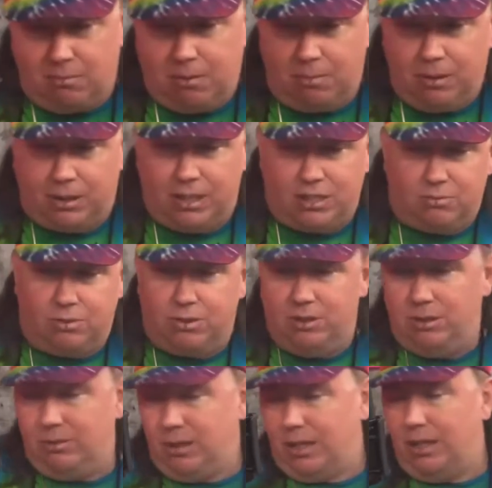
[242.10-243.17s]
Republicans would
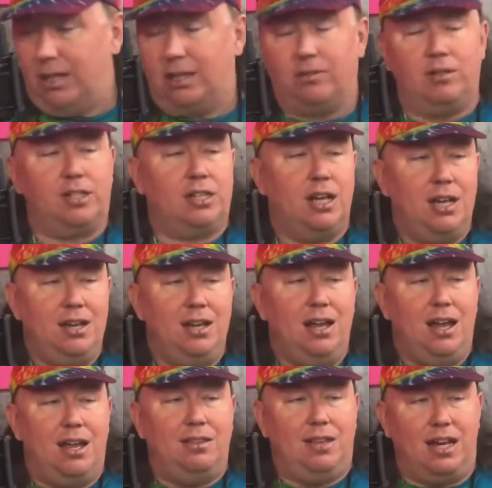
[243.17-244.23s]
do in Congress.
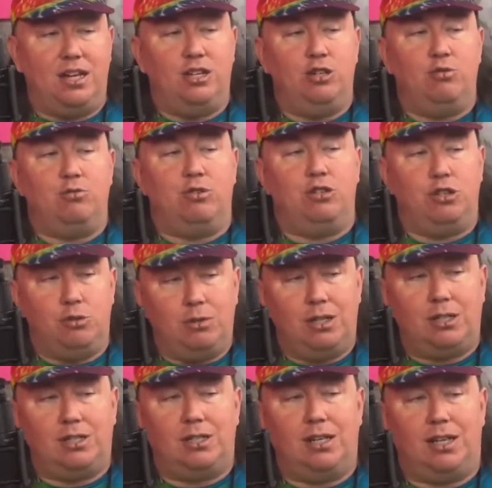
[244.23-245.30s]
They do do
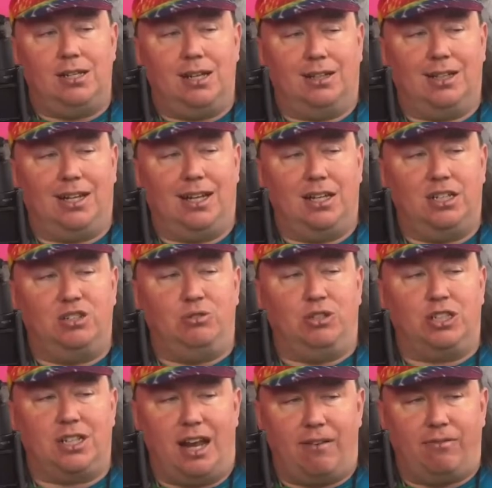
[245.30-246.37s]
it. They delegate it to
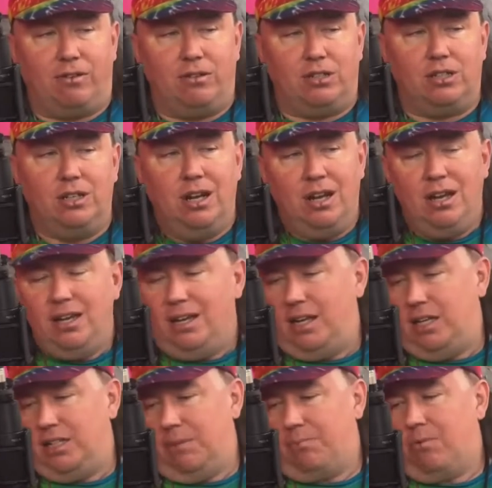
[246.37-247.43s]
staffers.
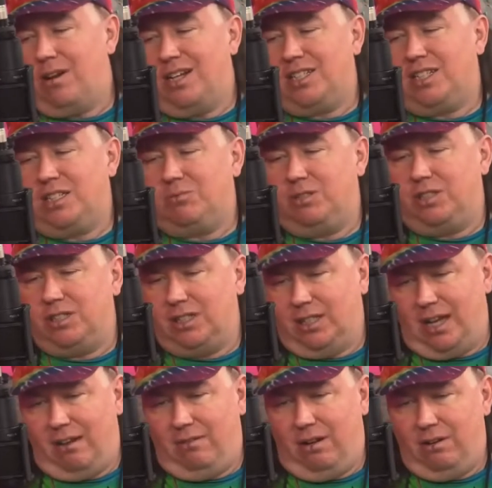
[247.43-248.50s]
It is a process which is
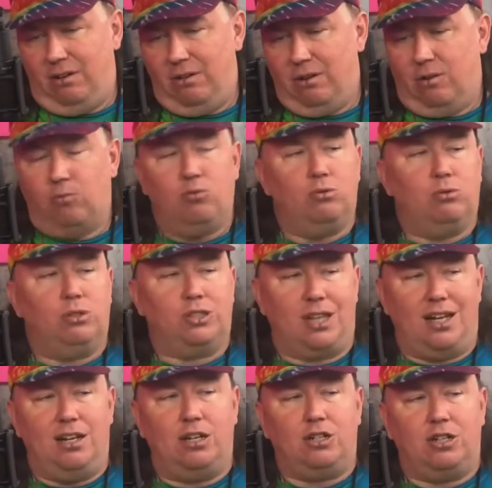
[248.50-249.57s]
allowed under their rules,
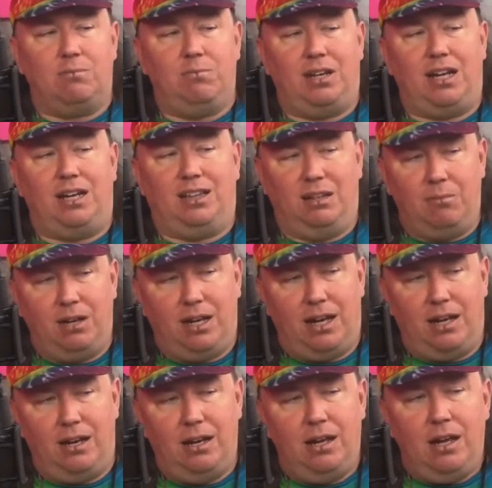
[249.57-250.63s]
and it should be
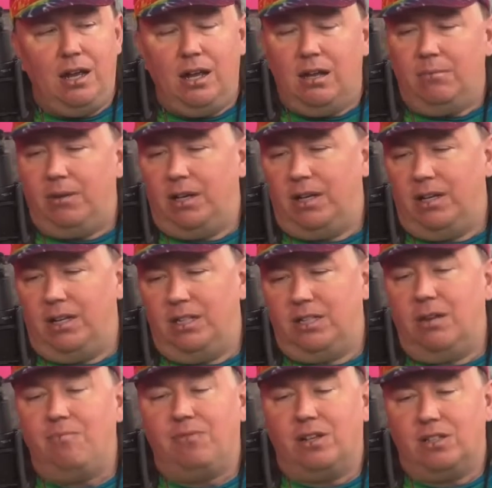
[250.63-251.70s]
eliminated
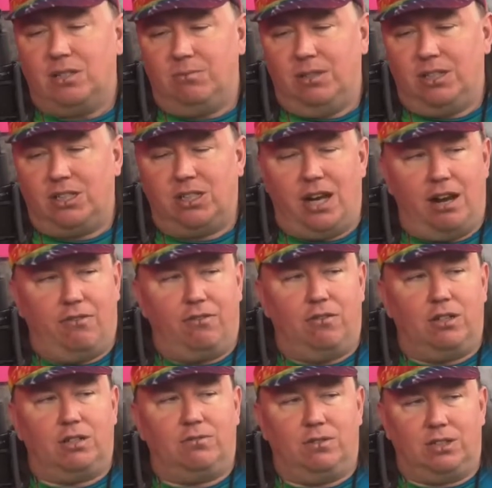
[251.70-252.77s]
because some of the
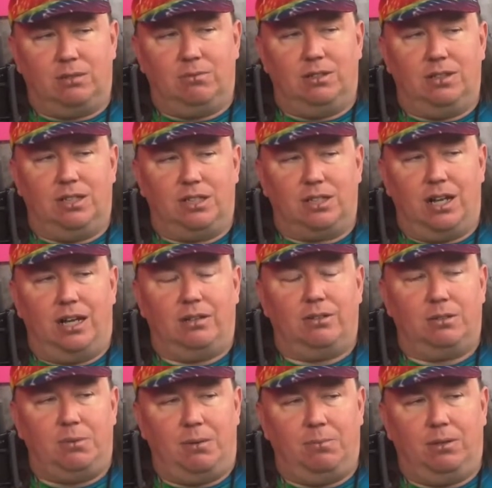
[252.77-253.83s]
staffers for some of these
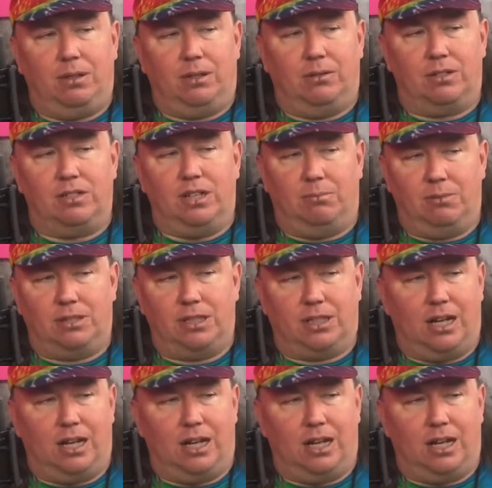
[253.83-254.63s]
Congress people are as dumb as the